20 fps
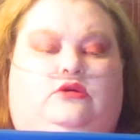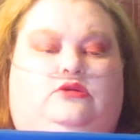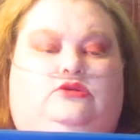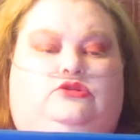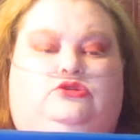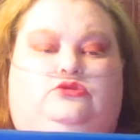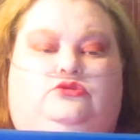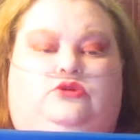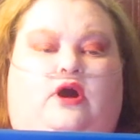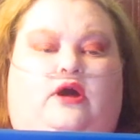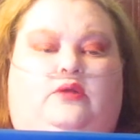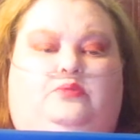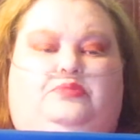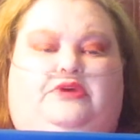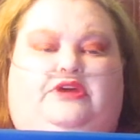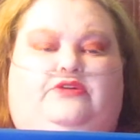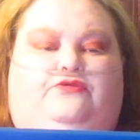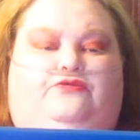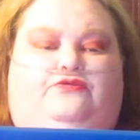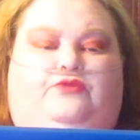Do not
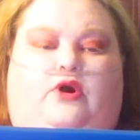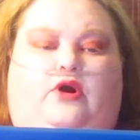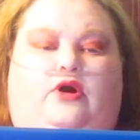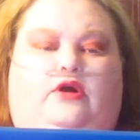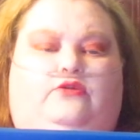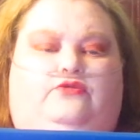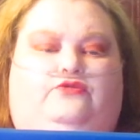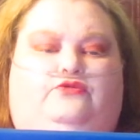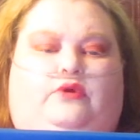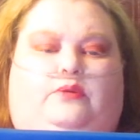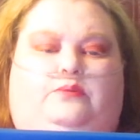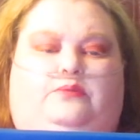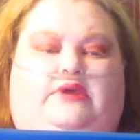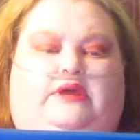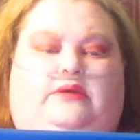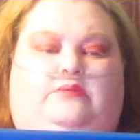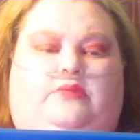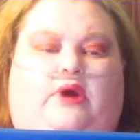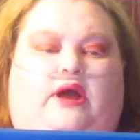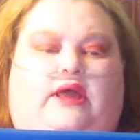be far from
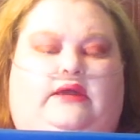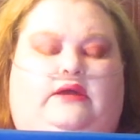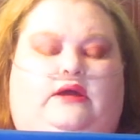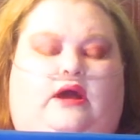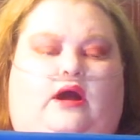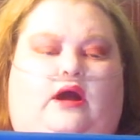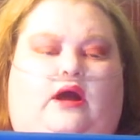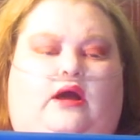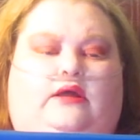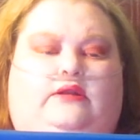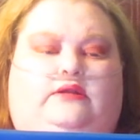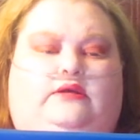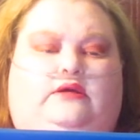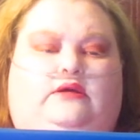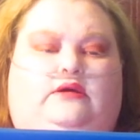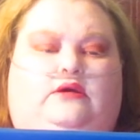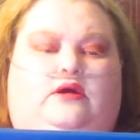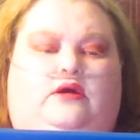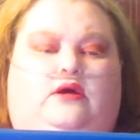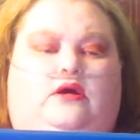me, my God.
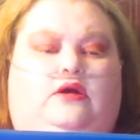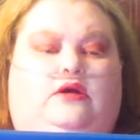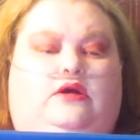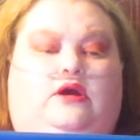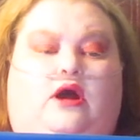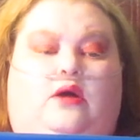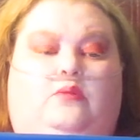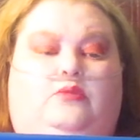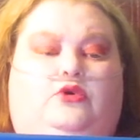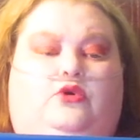Come